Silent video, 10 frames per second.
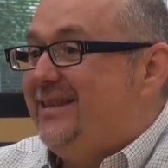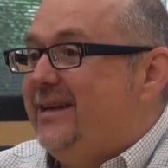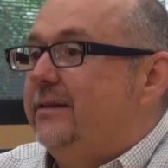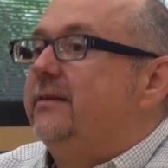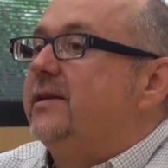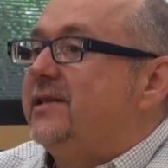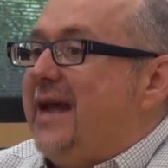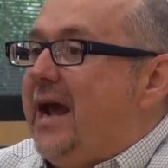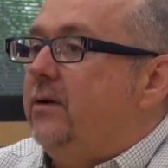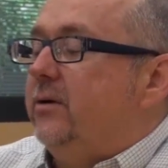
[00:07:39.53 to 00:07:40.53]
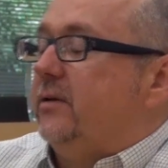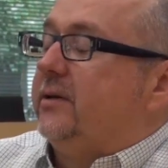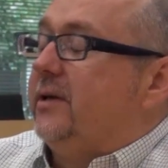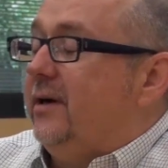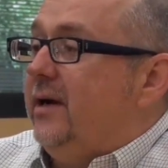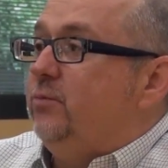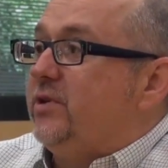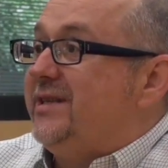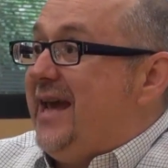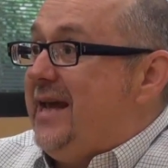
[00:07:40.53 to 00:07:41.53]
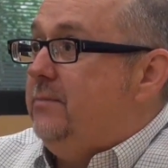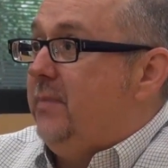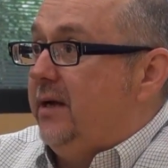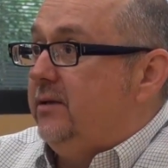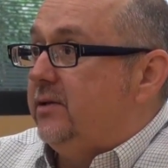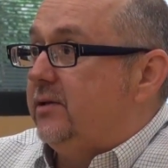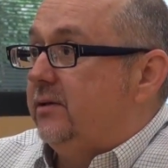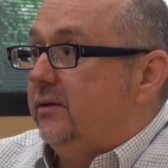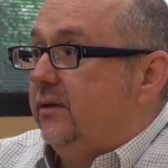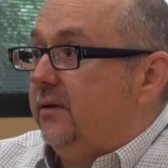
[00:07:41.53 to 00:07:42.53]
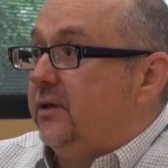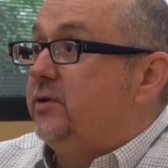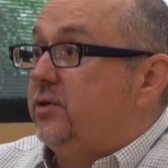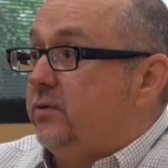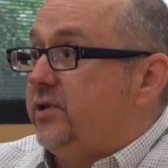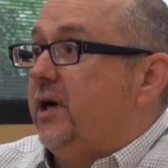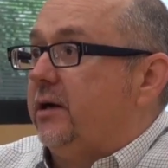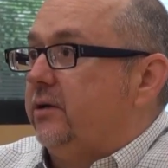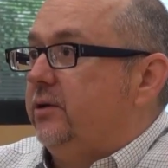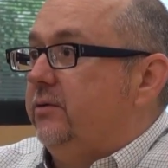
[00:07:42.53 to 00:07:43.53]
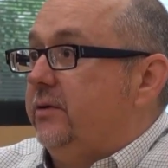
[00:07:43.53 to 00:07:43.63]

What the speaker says: I think the standard at the time was 10 months. This is Osaka too.